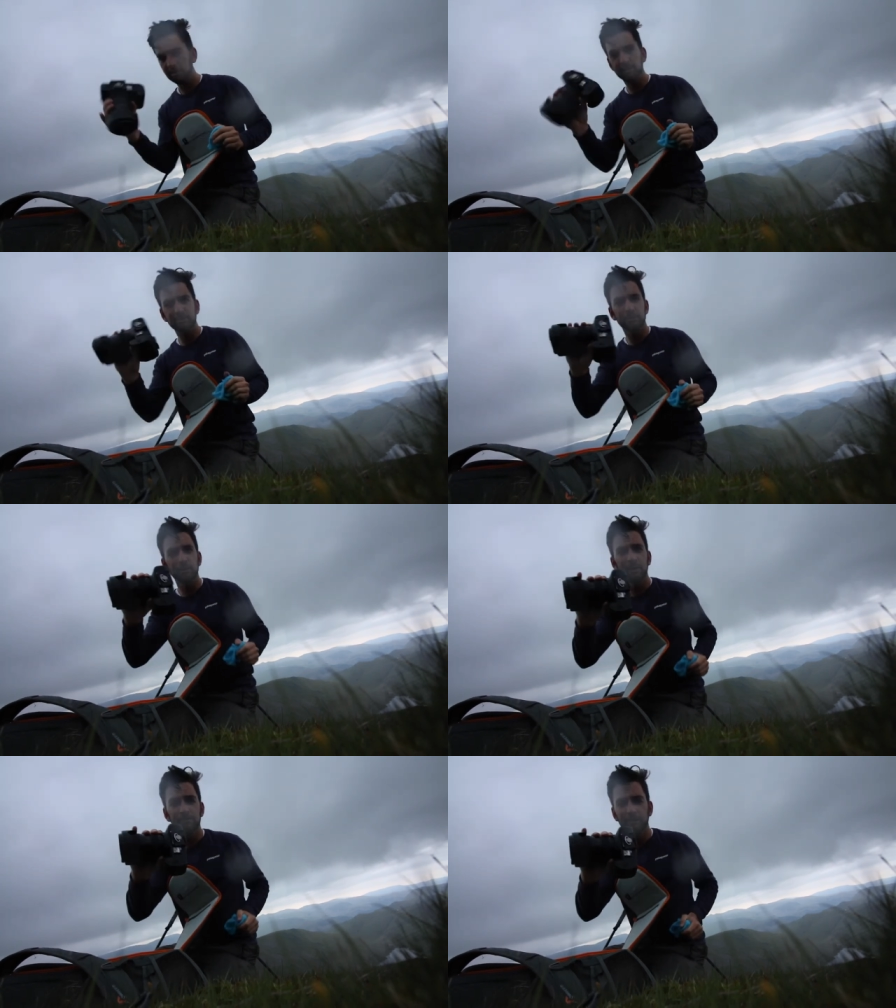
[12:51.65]
going to use a
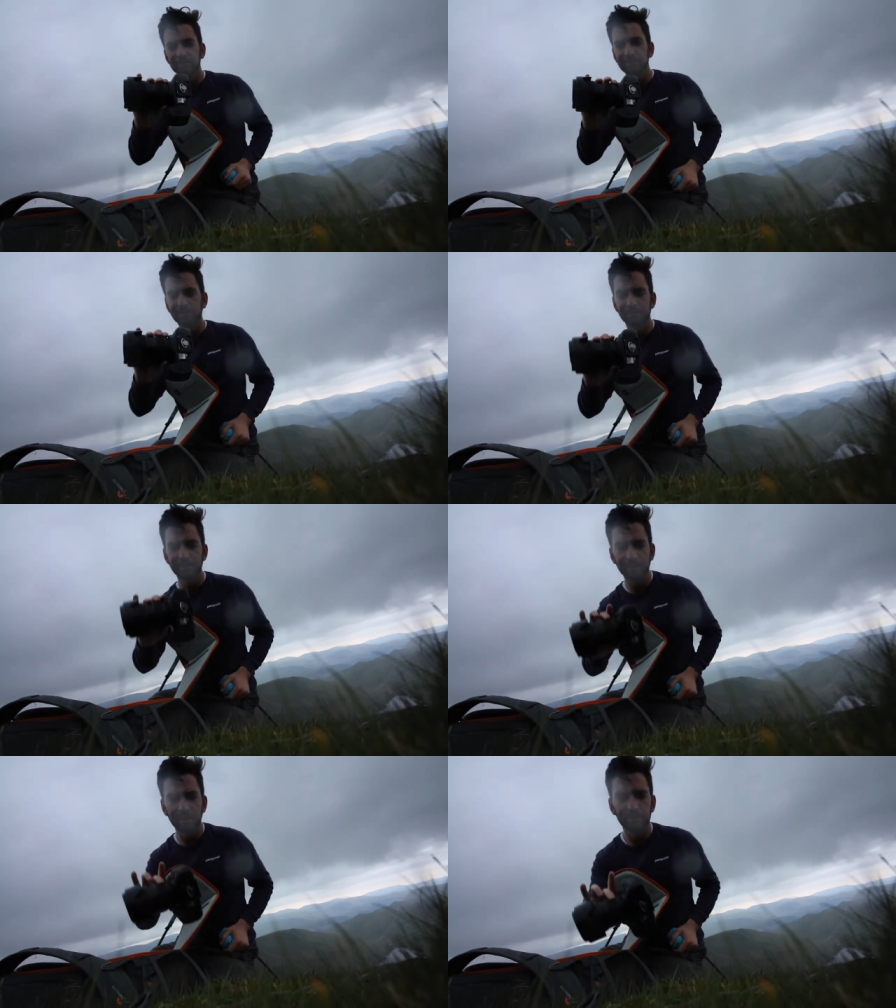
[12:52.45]

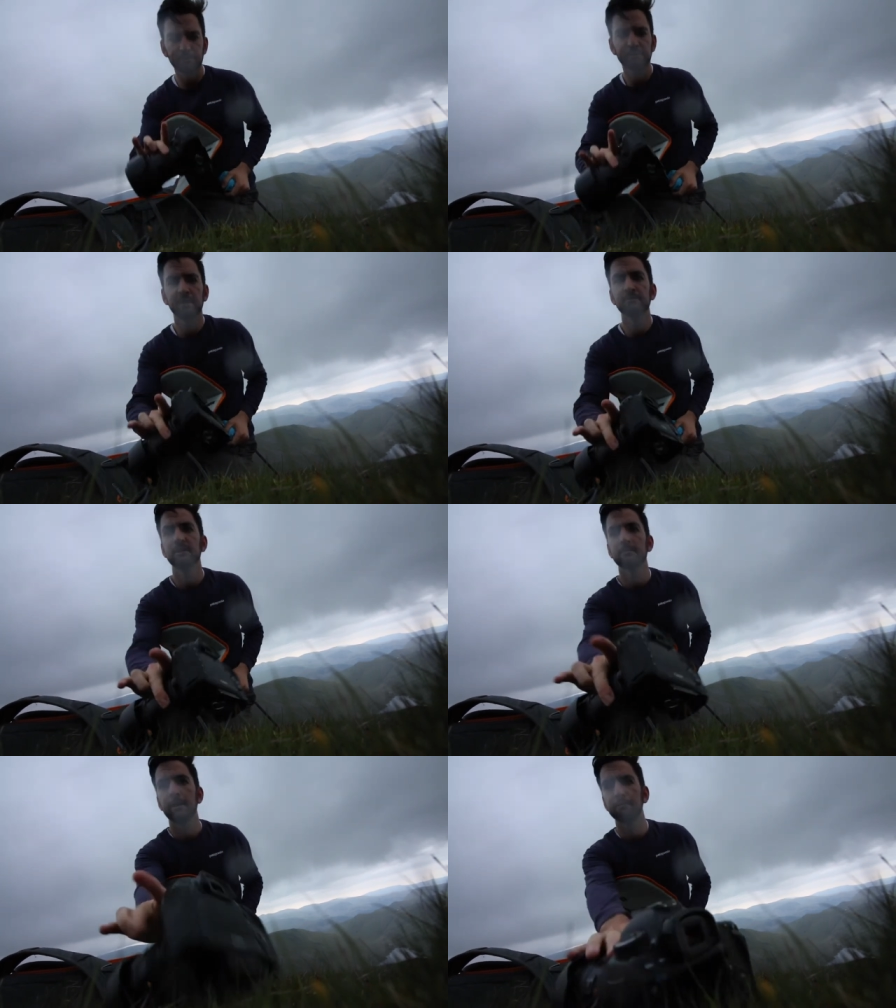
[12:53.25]
24-70 on the
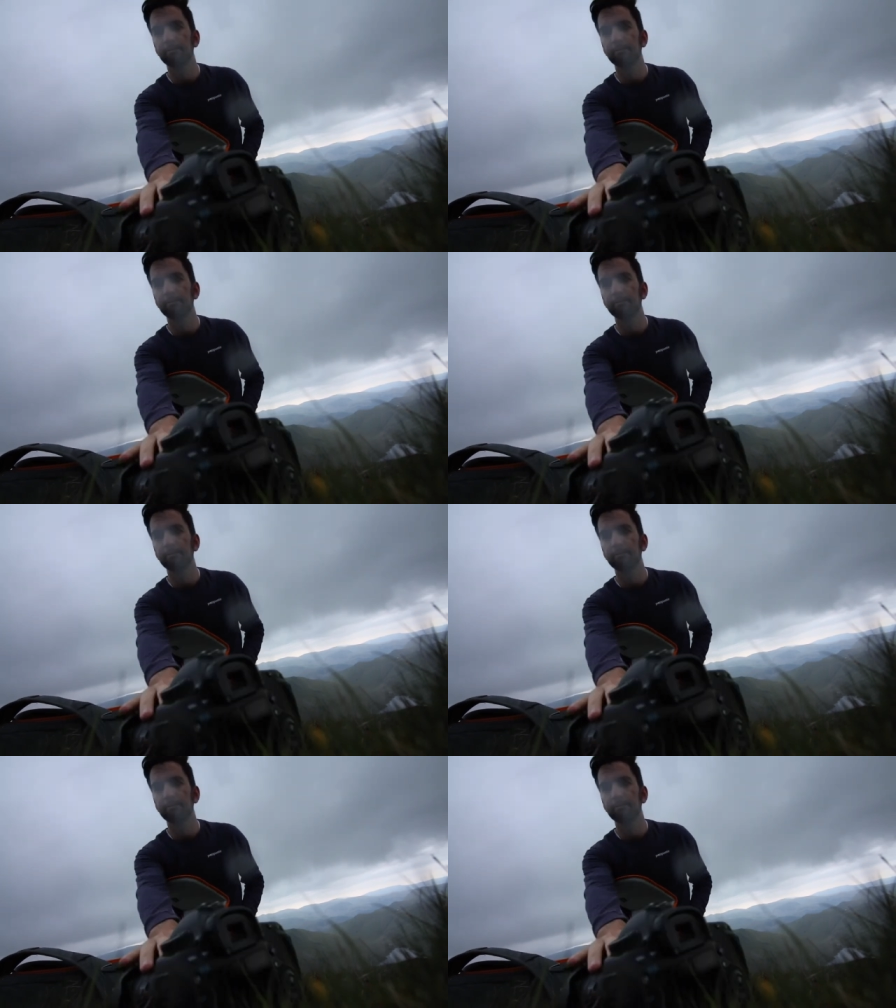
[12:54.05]
5D Mark